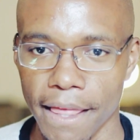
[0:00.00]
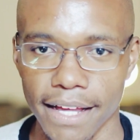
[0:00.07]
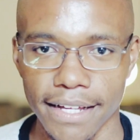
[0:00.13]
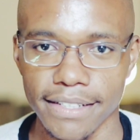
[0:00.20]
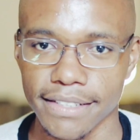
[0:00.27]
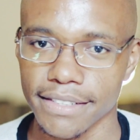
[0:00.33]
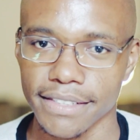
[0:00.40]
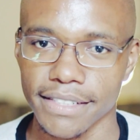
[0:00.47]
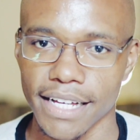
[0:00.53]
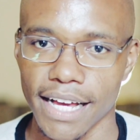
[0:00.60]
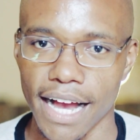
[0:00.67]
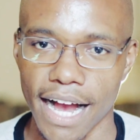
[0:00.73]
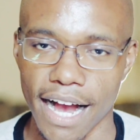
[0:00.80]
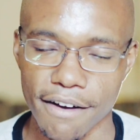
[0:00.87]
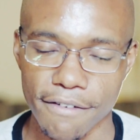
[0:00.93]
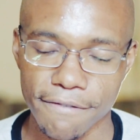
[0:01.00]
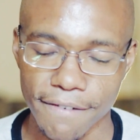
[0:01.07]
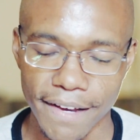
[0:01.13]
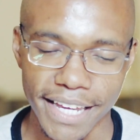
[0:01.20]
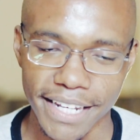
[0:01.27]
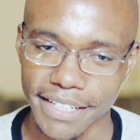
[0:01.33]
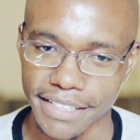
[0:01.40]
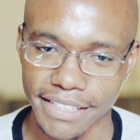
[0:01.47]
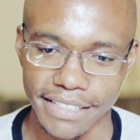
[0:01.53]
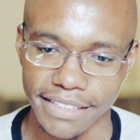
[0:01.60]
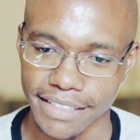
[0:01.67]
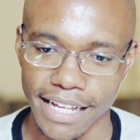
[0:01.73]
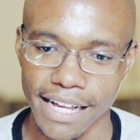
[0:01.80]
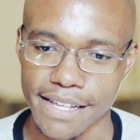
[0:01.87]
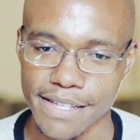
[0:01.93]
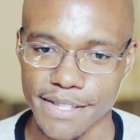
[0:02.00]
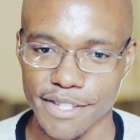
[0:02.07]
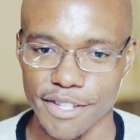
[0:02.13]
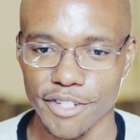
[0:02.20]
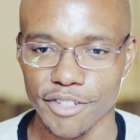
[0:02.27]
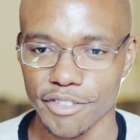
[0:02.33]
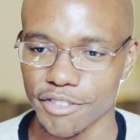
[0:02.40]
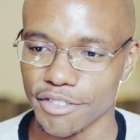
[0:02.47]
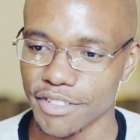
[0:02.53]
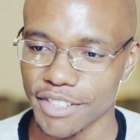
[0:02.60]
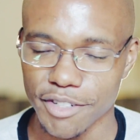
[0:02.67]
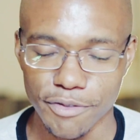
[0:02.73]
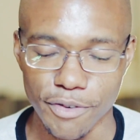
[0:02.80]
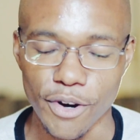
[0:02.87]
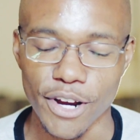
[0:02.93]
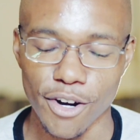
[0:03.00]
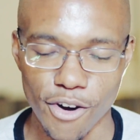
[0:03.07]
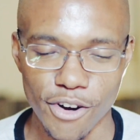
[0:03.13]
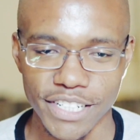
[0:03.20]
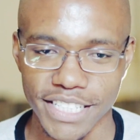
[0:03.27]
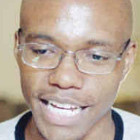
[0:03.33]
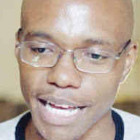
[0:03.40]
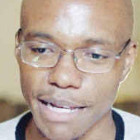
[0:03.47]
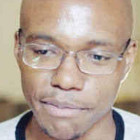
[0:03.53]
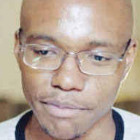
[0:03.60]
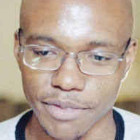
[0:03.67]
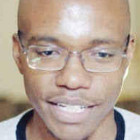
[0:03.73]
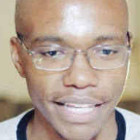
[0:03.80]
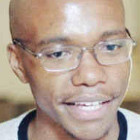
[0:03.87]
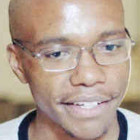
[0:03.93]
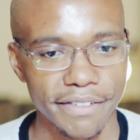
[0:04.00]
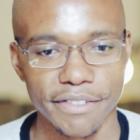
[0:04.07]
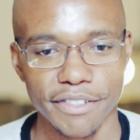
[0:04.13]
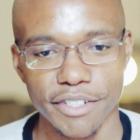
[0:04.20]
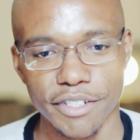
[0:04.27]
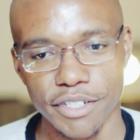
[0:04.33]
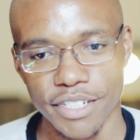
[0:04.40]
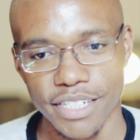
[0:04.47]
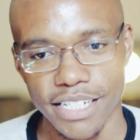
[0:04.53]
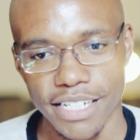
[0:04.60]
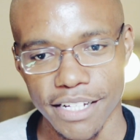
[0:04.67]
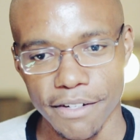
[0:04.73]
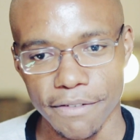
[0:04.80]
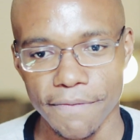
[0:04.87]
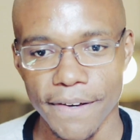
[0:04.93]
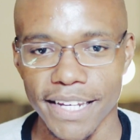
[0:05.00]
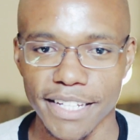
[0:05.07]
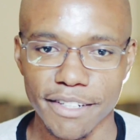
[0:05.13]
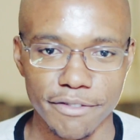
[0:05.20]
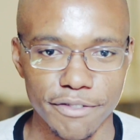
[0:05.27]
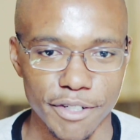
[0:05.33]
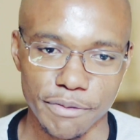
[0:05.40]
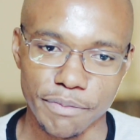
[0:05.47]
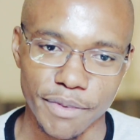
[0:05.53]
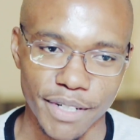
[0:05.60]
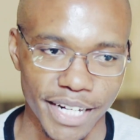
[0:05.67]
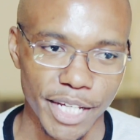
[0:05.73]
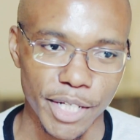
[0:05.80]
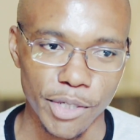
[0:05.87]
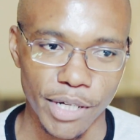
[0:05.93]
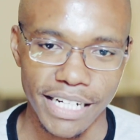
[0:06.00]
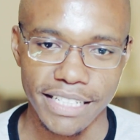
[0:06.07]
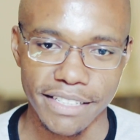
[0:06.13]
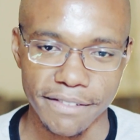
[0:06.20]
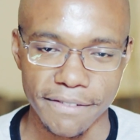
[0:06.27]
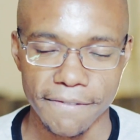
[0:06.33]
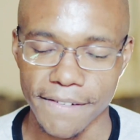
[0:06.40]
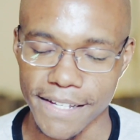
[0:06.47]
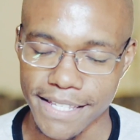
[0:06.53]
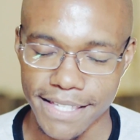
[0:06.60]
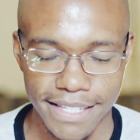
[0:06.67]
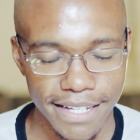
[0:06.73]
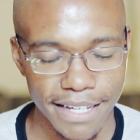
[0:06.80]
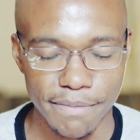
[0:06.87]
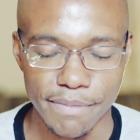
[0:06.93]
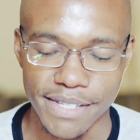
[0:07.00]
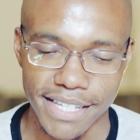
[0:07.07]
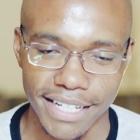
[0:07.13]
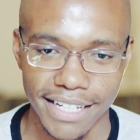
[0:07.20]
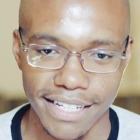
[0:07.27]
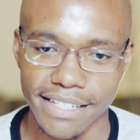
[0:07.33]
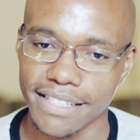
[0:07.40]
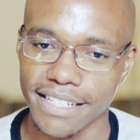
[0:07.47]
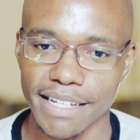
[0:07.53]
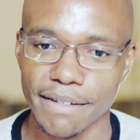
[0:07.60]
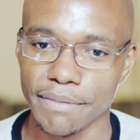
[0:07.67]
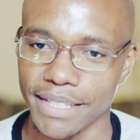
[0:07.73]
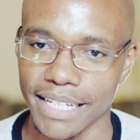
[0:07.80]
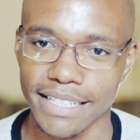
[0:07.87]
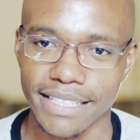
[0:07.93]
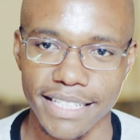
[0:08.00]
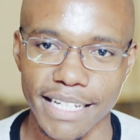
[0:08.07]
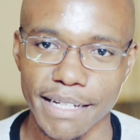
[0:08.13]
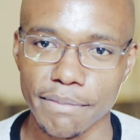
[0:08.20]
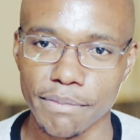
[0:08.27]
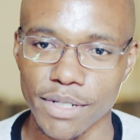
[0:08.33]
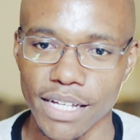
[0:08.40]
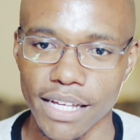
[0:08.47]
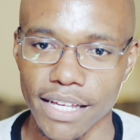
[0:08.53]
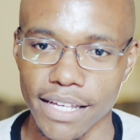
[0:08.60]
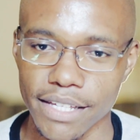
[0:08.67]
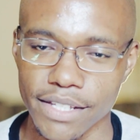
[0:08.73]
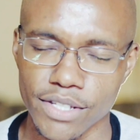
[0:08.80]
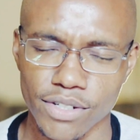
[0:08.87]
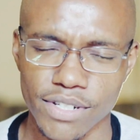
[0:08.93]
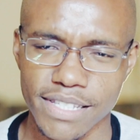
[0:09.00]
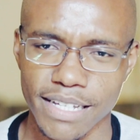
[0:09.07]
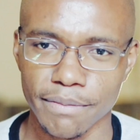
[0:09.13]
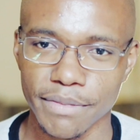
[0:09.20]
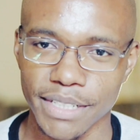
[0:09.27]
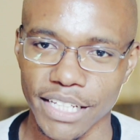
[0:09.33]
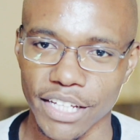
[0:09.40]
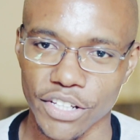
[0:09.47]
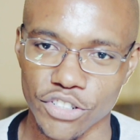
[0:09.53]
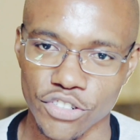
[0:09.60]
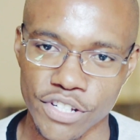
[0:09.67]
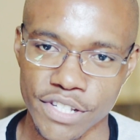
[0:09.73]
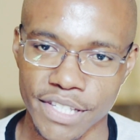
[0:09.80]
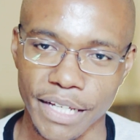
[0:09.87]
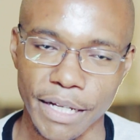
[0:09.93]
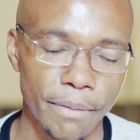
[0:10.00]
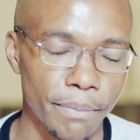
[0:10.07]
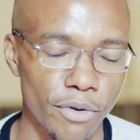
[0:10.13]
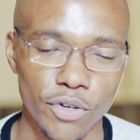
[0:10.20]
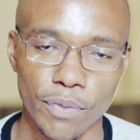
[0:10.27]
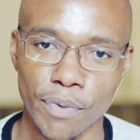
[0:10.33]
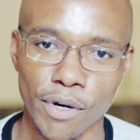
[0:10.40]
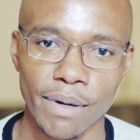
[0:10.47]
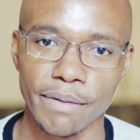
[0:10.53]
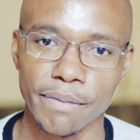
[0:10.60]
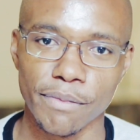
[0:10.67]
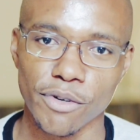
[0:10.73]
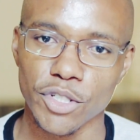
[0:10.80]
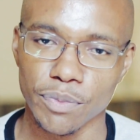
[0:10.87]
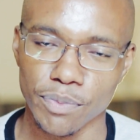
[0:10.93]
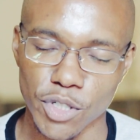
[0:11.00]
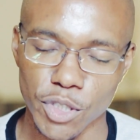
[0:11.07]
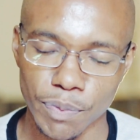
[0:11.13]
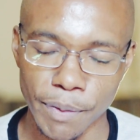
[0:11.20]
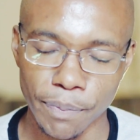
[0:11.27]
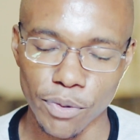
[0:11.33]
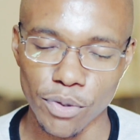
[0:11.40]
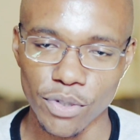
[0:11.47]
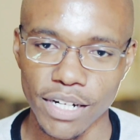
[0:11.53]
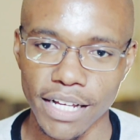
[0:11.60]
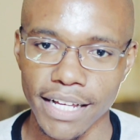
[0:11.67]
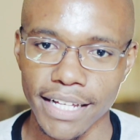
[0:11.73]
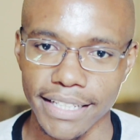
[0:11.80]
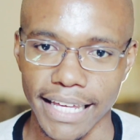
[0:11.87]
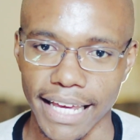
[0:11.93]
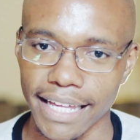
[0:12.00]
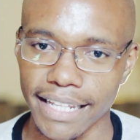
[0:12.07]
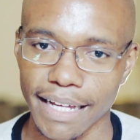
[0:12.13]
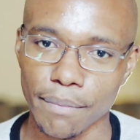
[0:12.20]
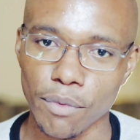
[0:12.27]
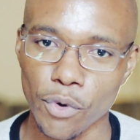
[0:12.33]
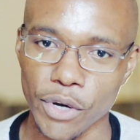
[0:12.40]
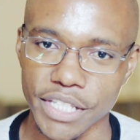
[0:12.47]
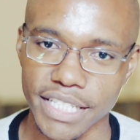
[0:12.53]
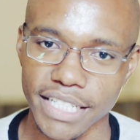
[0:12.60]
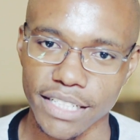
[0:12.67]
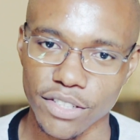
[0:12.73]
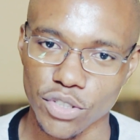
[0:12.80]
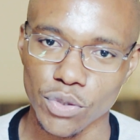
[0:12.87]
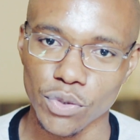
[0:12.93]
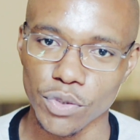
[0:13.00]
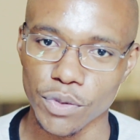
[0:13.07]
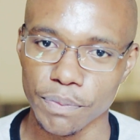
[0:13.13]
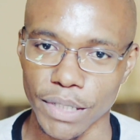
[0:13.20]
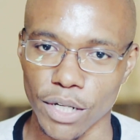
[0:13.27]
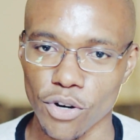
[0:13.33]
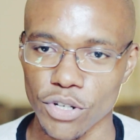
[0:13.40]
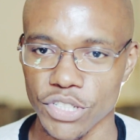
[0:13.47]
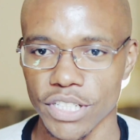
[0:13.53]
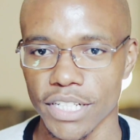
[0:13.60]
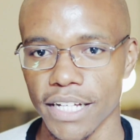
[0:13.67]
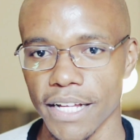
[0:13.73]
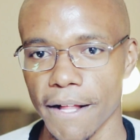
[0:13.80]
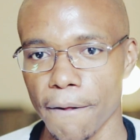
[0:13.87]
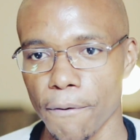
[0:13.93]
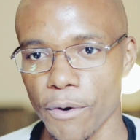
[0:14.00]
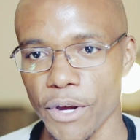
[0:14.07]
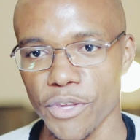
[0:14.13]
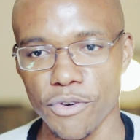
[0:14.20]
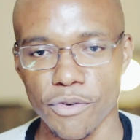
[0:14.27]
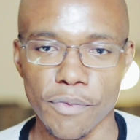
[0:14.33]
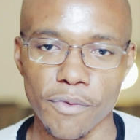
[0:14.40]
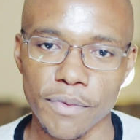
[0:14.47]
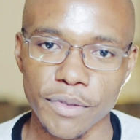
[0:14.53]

And I failed in class for a long time, like failing from grade 1, first term, second term, third term. It's not something interesting. Probably most people, they end up quitting school because when you're